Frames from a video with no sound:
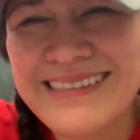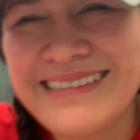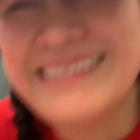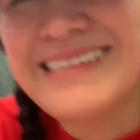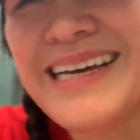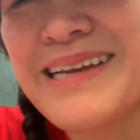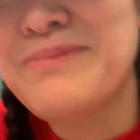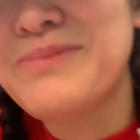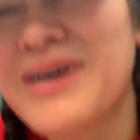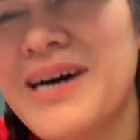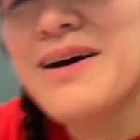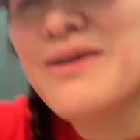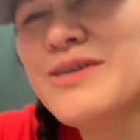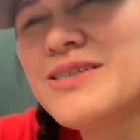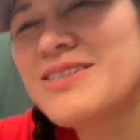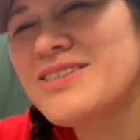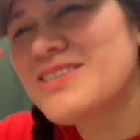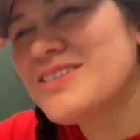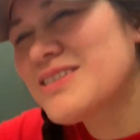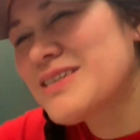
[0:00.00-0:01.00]
10 more
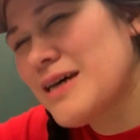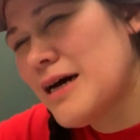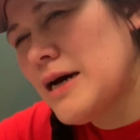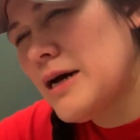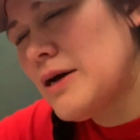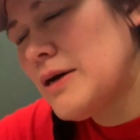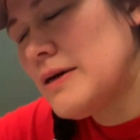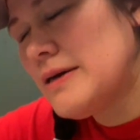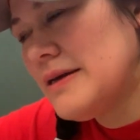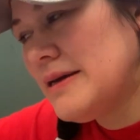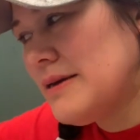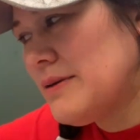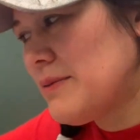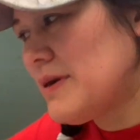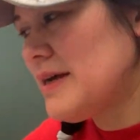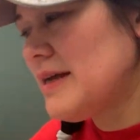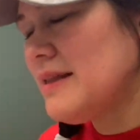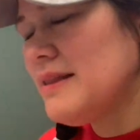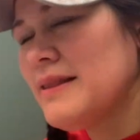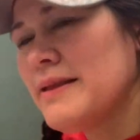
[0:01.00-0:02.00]
hours to go.
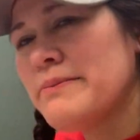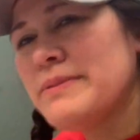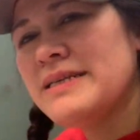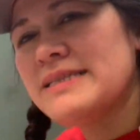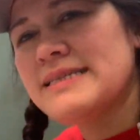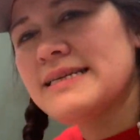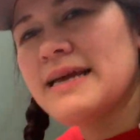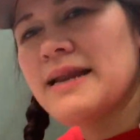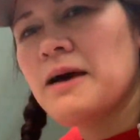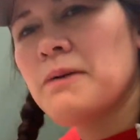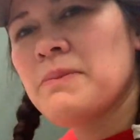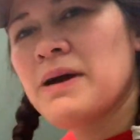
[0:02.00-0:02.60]
Well, let me set up